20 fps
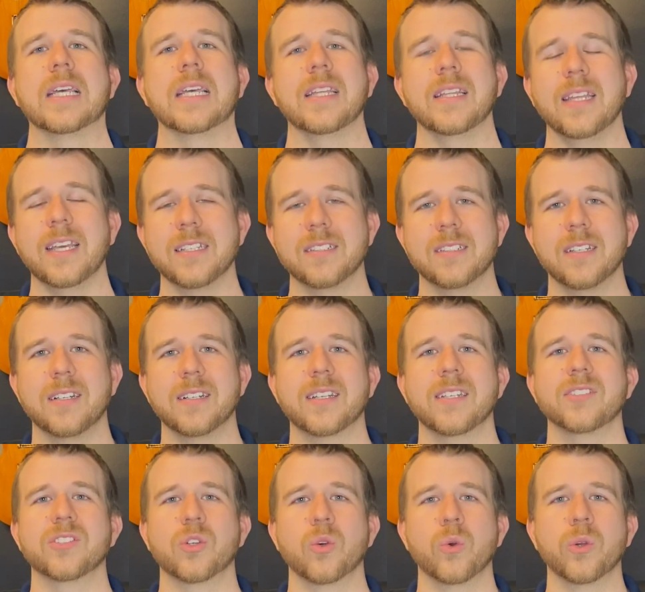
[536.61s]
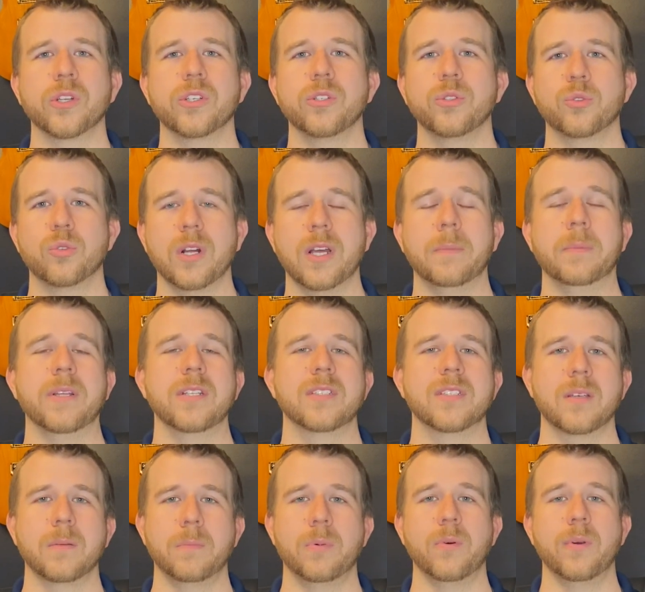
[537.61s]
and that stock is going to drop at
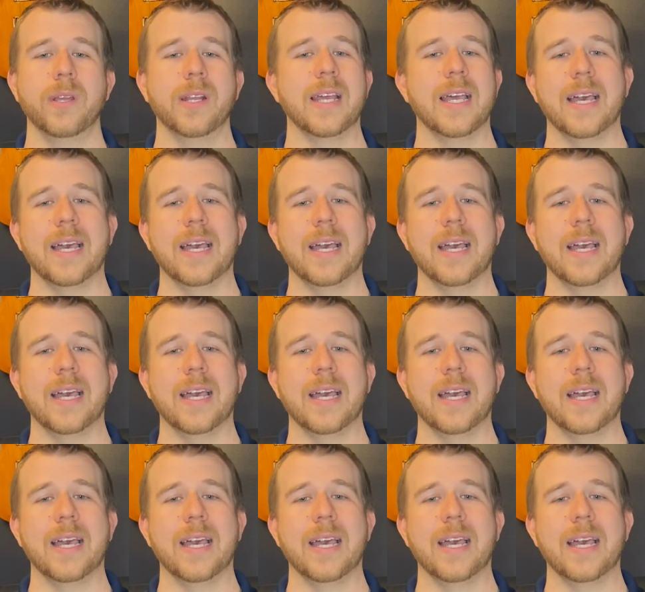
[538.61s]
some point.